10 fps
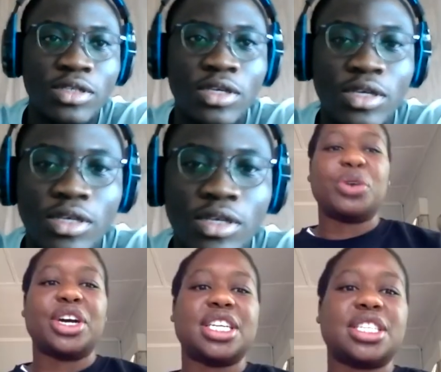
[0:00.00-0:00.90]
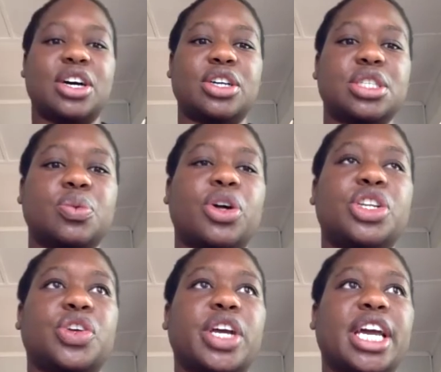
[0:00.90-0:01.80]
Oh, no worries. I was just
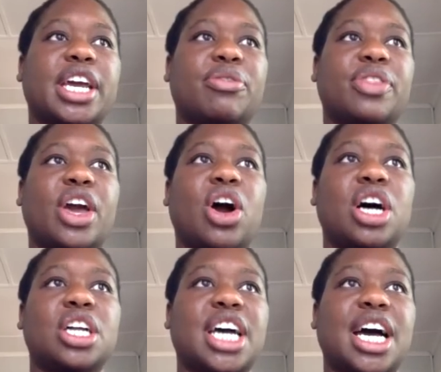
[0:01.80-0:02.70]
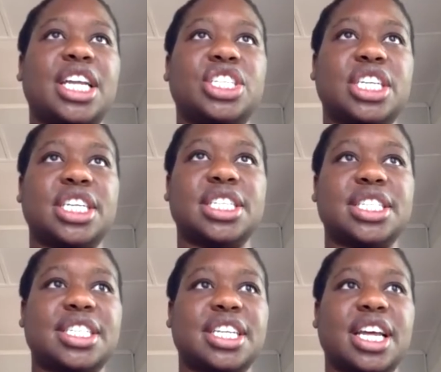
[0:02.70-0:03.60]
wondering if there are
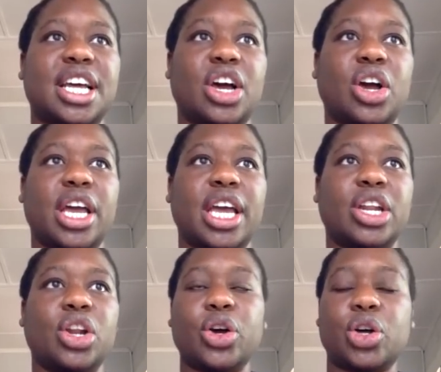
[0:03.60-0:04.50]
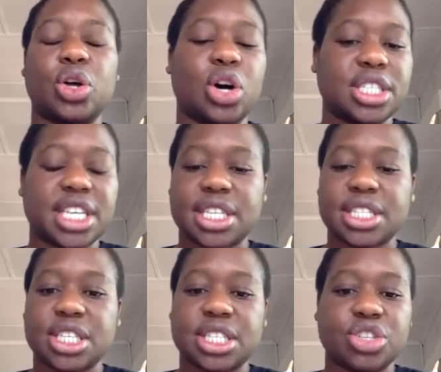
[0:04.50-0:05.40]
challenges in local context,
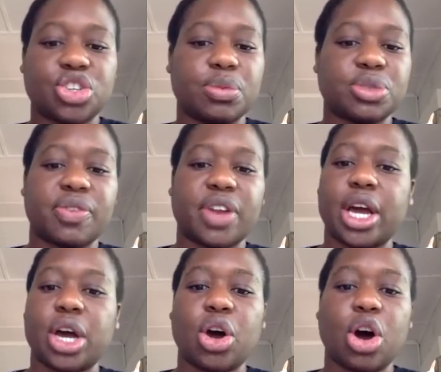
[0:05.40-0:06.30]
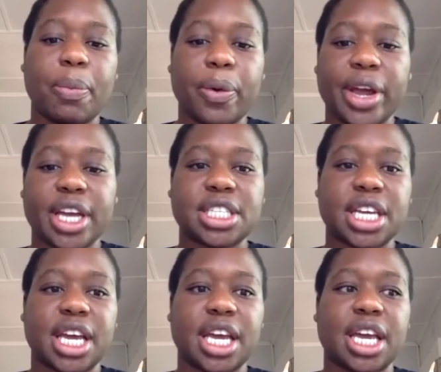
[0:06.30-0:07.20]
just in terms of like
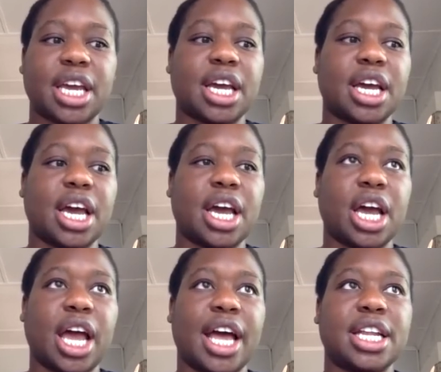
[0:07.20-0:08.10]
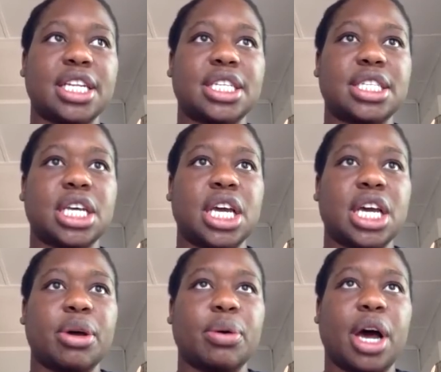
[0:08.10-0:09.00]
operating and
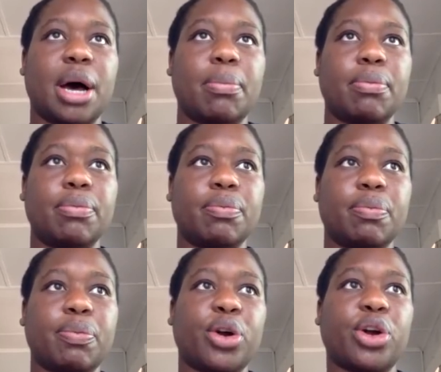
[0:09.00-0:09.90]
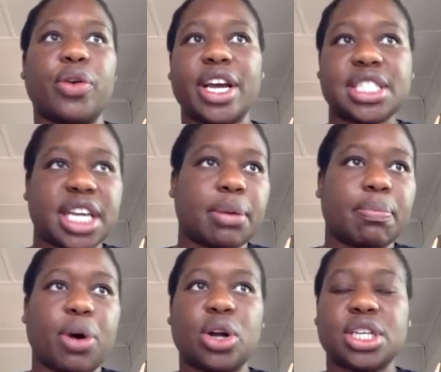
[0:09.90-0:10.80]
progressing
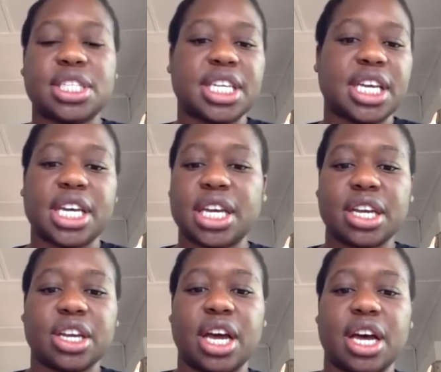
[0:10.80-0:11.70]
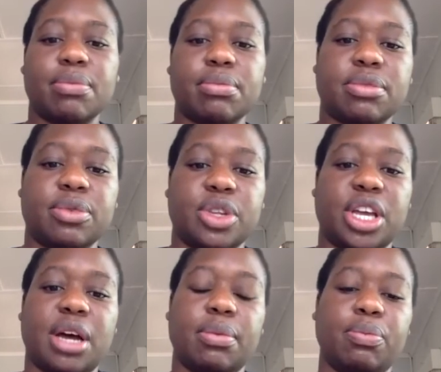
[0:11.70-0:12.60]
policy,
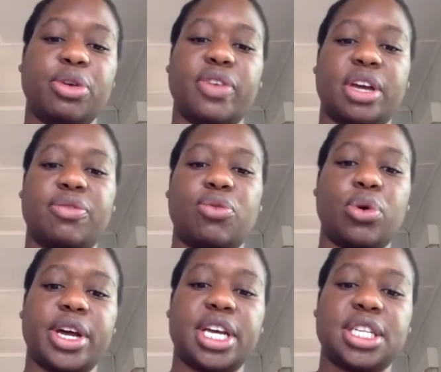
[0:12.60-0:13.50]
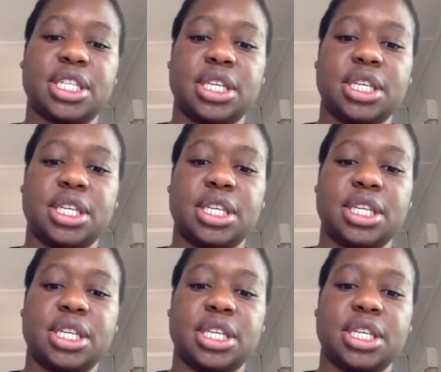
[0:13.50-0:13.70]
moving it forward.